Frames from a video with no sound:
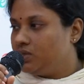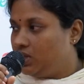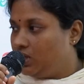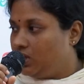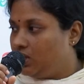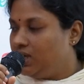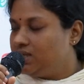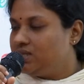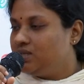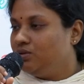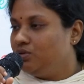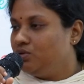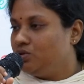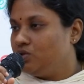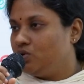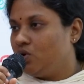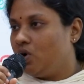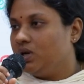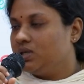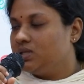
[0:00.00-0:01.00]
listen to
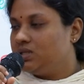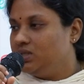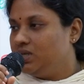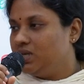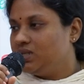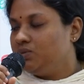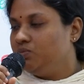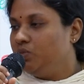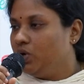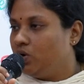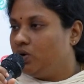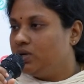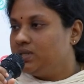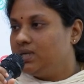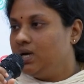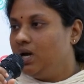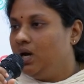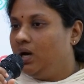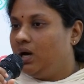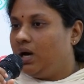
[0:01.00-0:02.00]
songs just
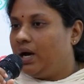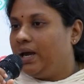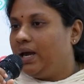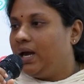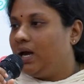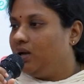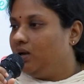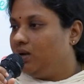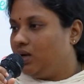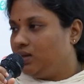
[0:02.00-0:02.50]
because I had